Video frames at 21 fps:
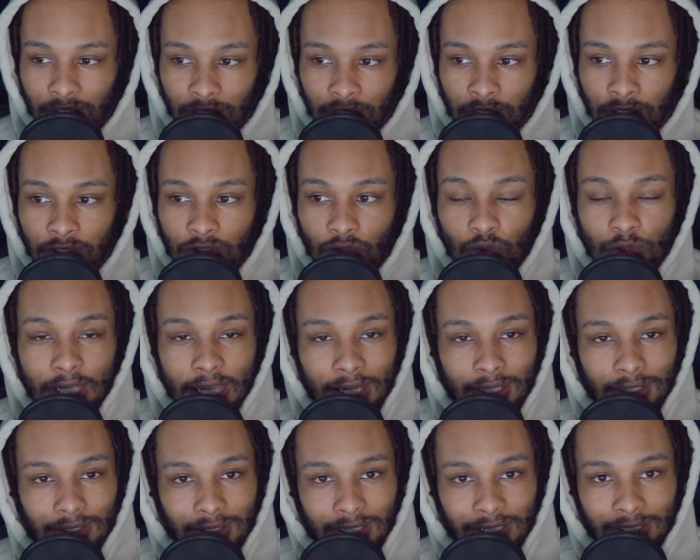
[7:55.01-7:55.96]
you
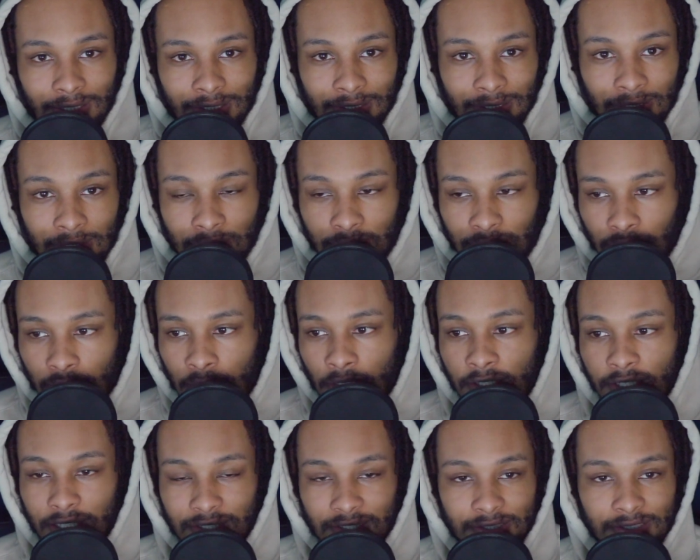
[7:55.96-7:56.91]
can't like
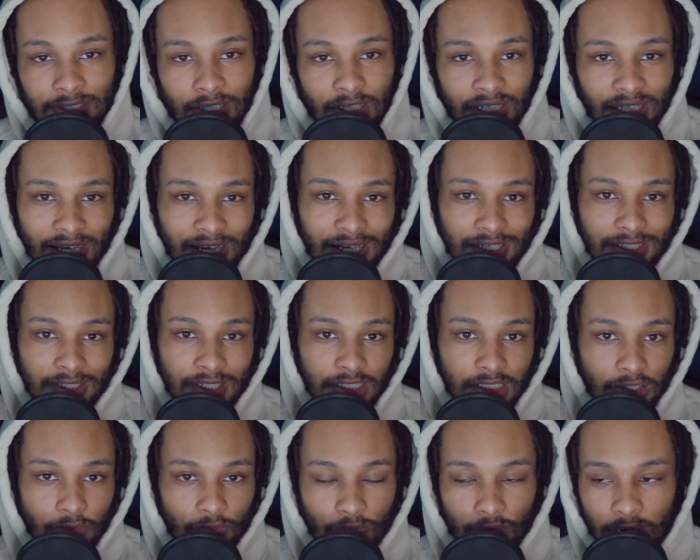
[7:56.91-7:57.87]
necessarily
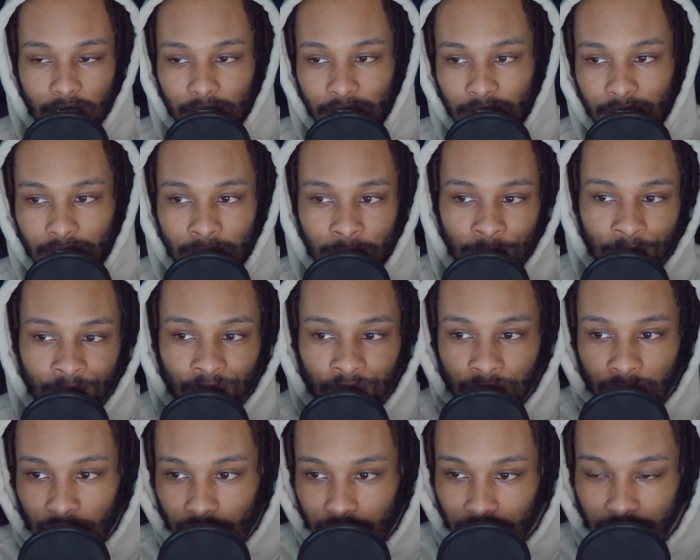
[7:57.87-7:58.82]
identify like
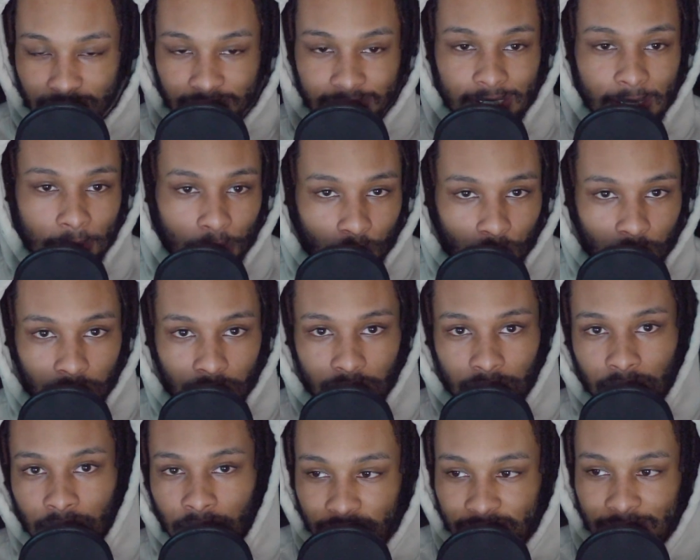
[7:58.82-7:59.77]
the separate
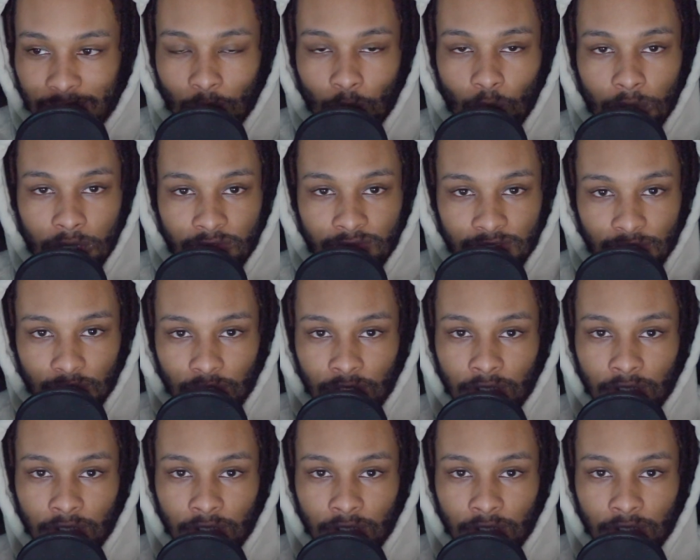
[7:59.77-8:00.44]
sound waves or